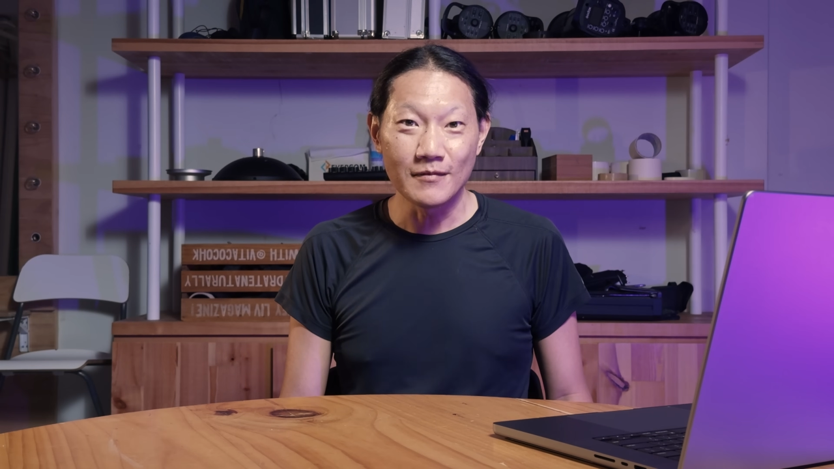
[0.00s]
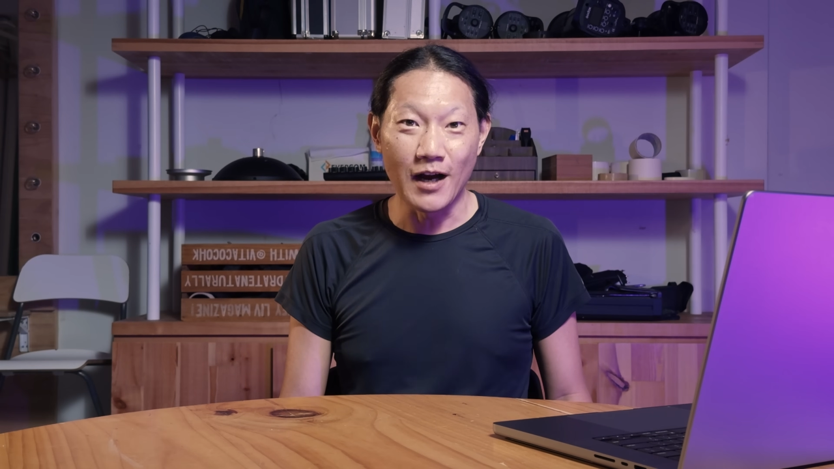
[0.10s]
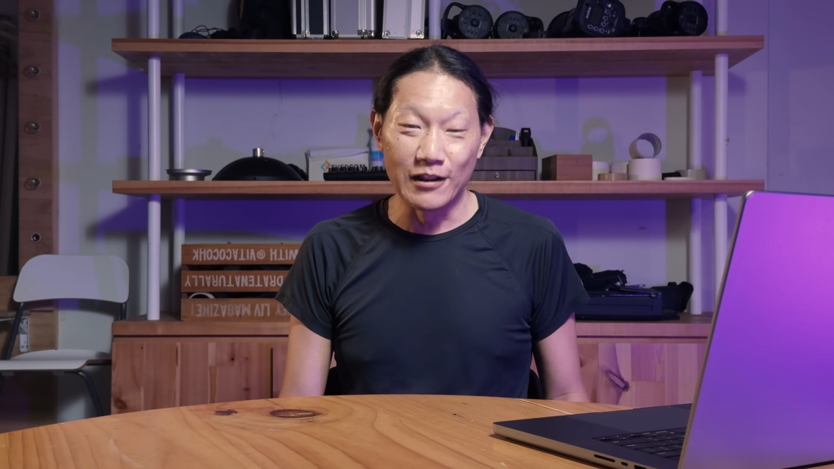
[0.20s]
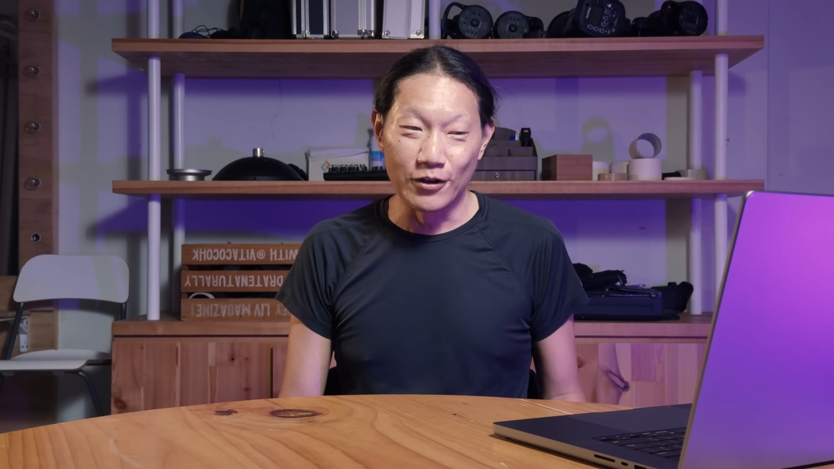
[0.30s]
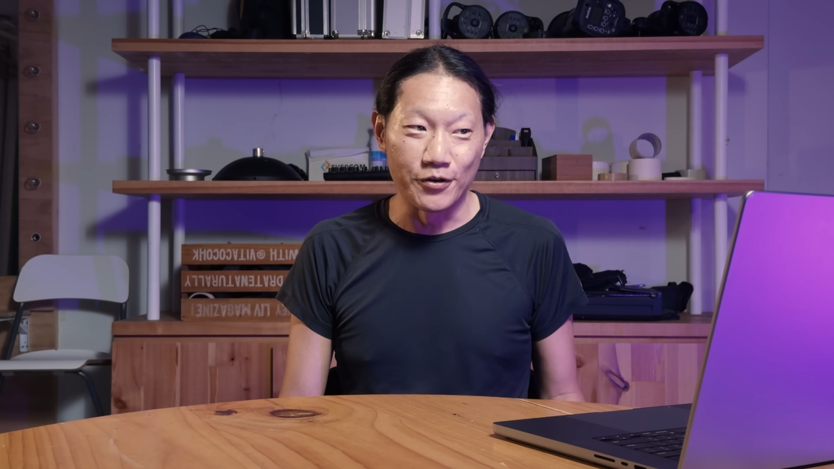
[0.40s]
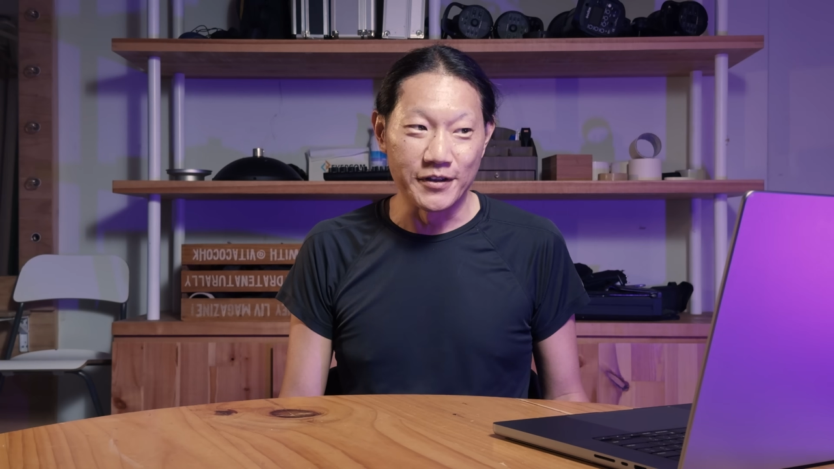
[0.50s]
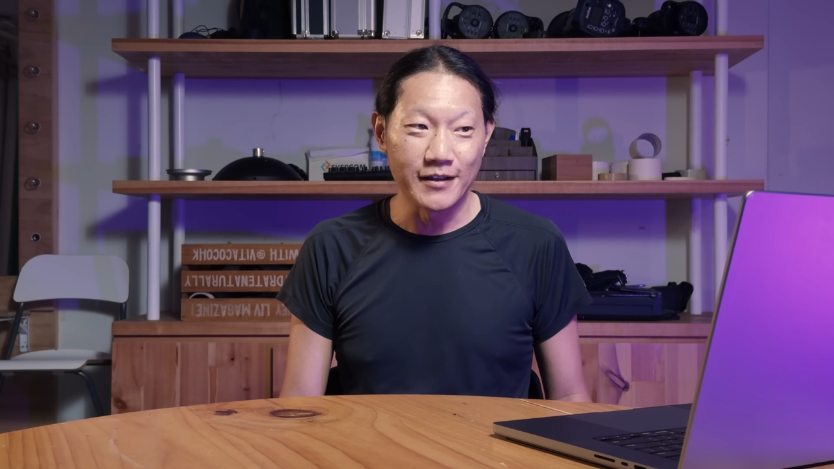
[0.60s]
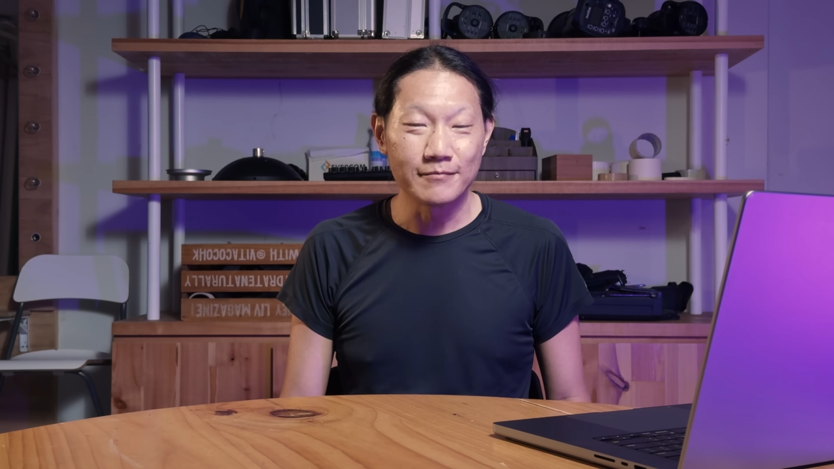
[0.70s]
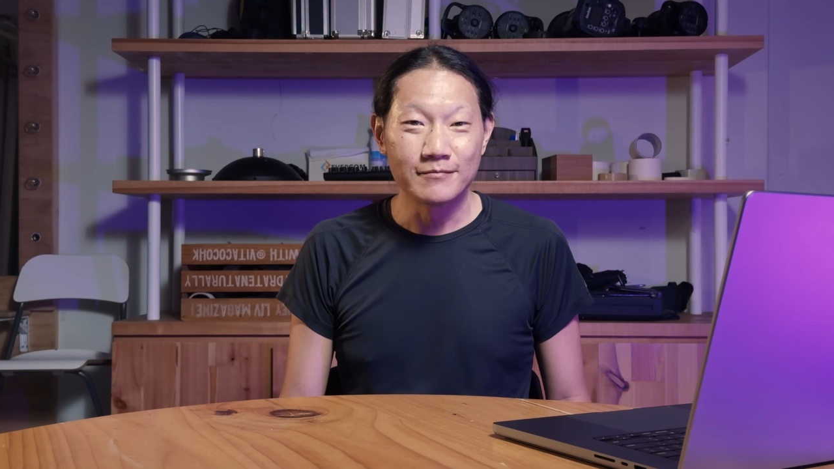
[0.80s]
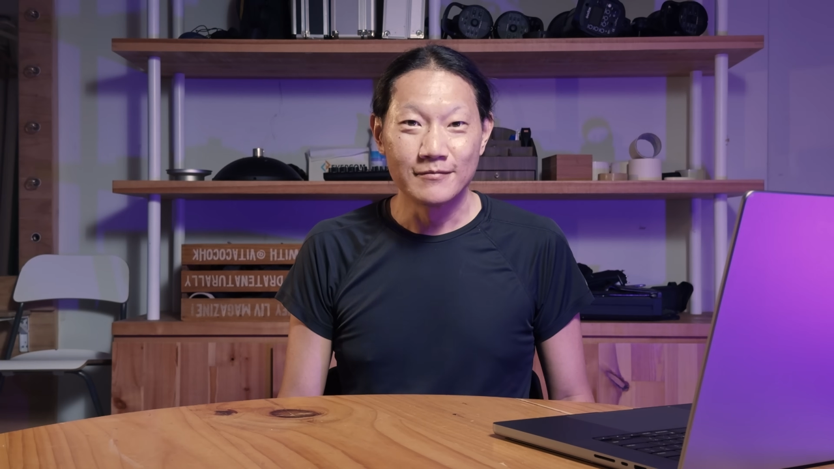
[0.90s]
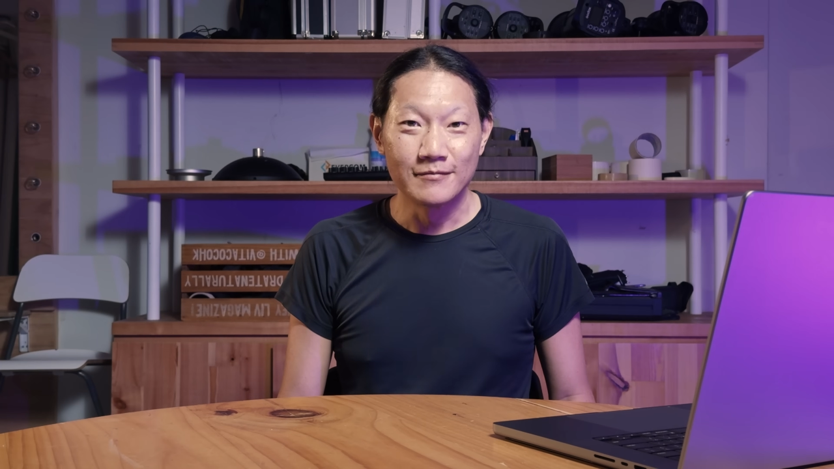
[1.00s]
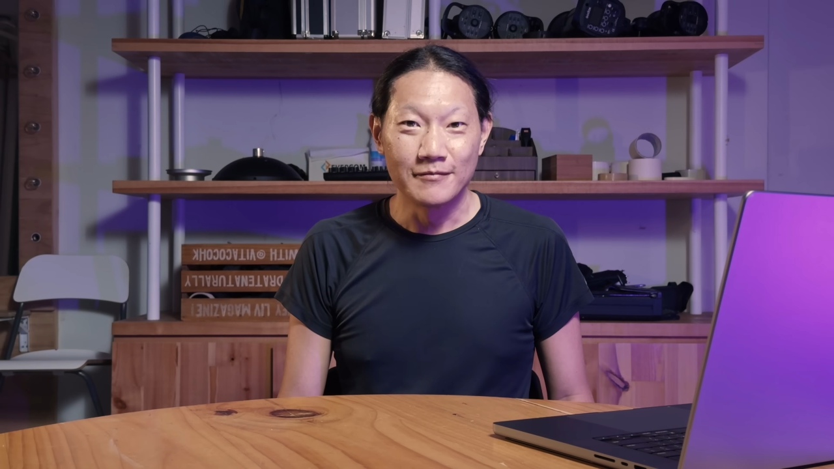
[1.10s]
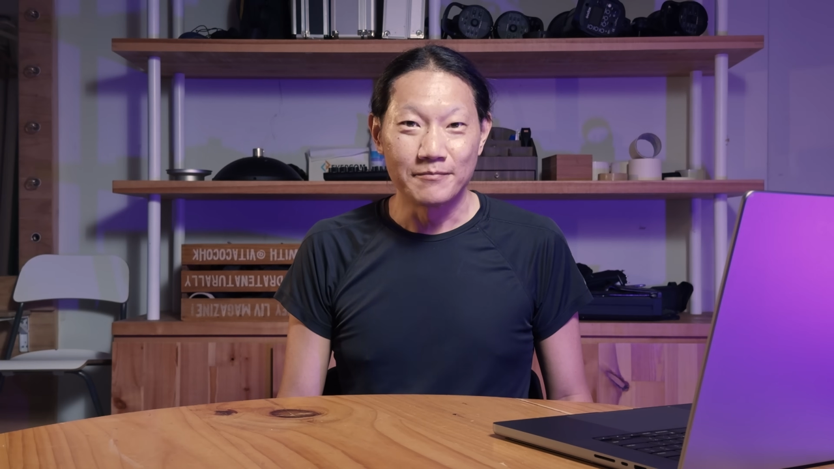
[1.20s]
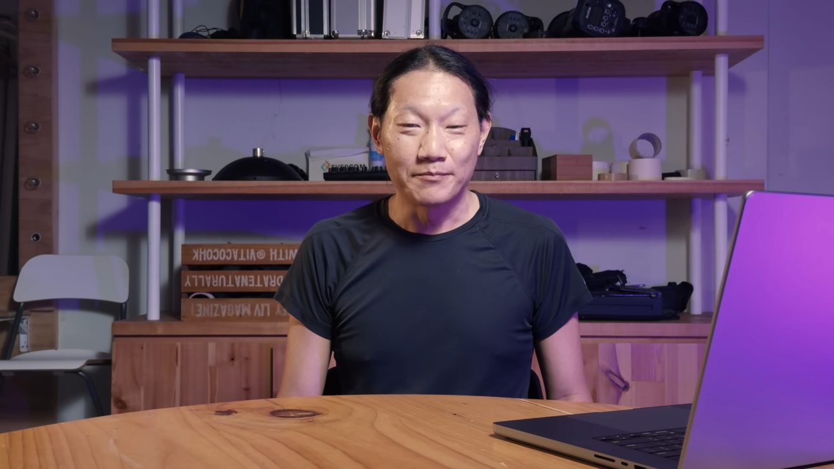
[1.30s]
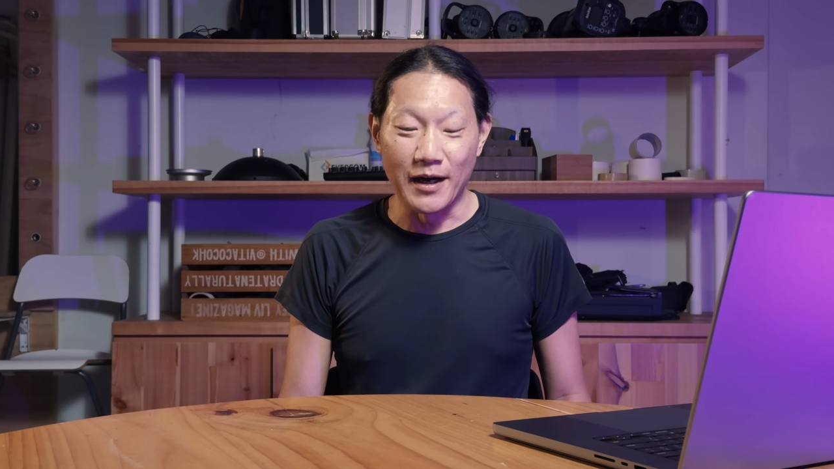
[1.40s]
I learned it,
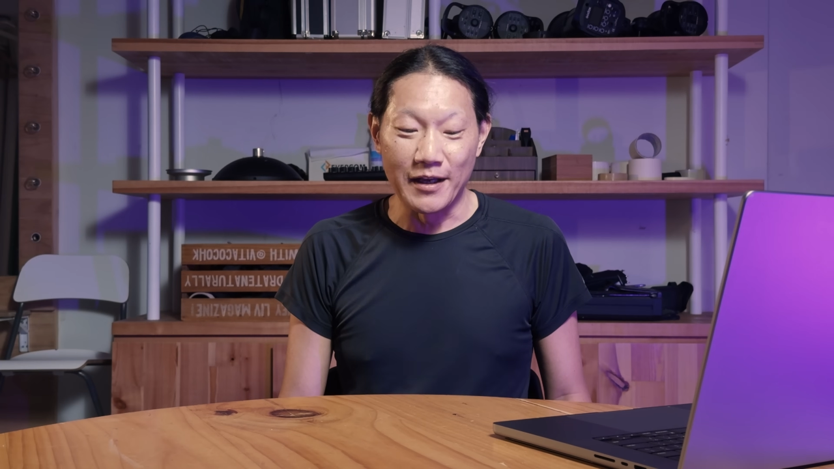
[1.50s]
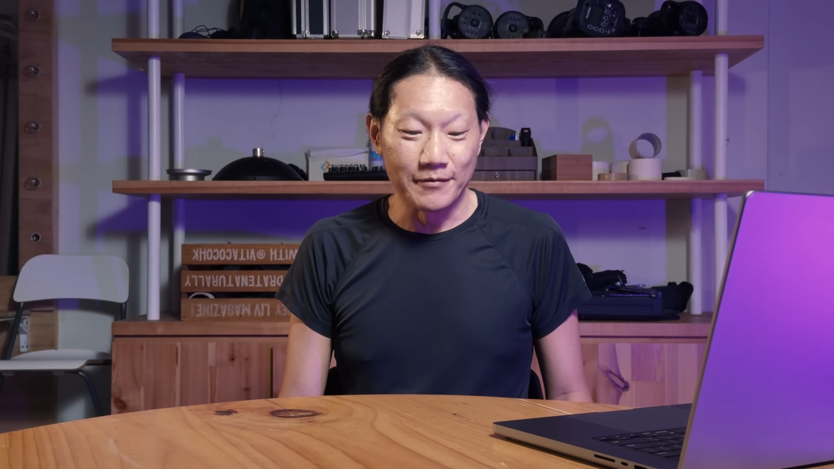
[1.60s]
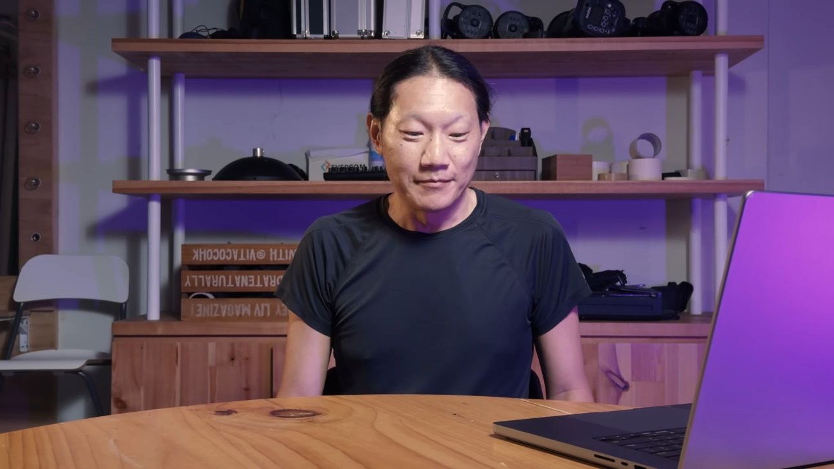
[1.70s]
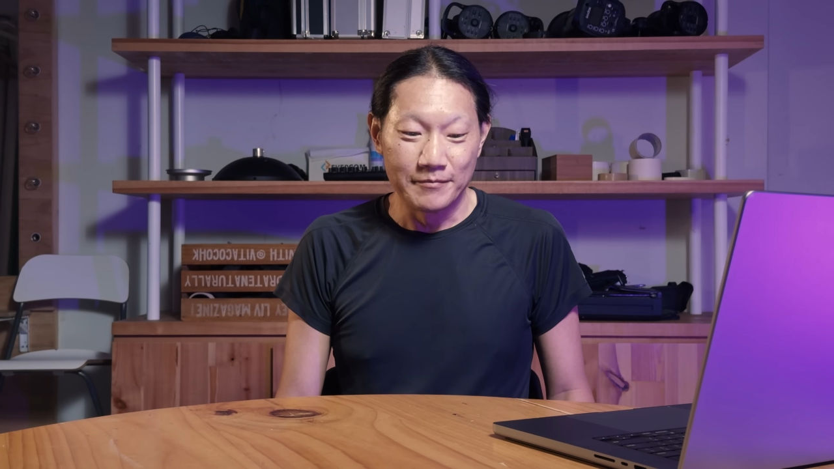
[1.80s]
but